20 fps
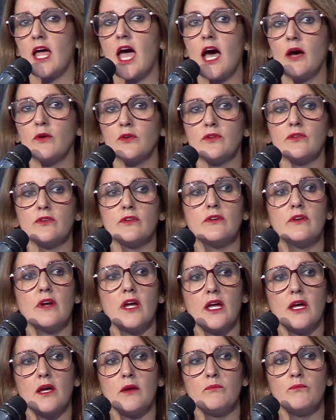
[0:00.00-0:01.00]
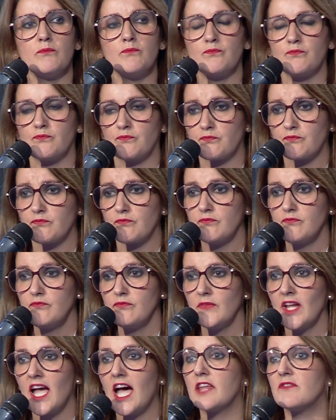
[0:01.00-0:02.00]
outdoor
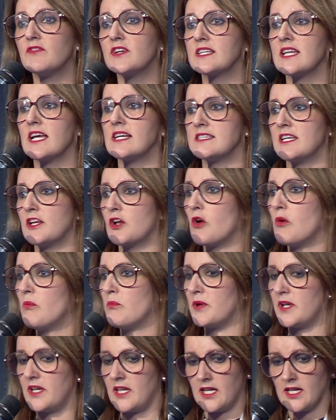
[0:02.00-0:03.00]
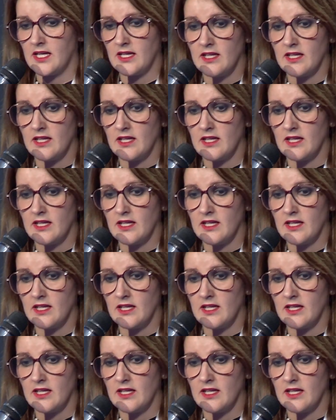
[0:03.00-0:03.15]
advertising company.